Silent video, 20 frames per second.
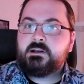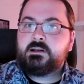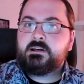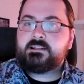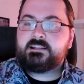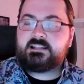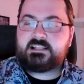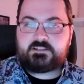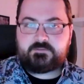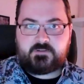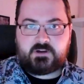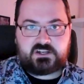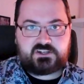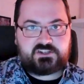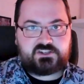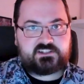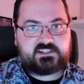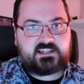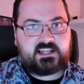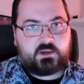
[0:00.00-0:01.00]
This
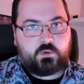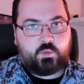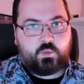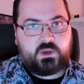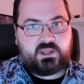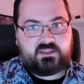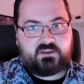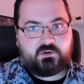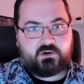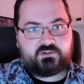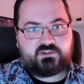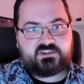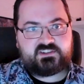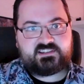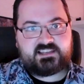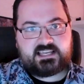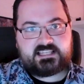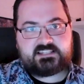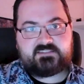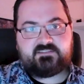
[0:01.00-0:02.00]
functions like a withering or
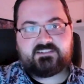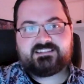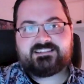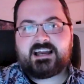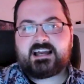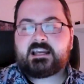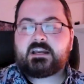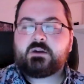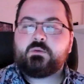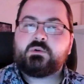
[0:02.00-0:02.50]
decisive attack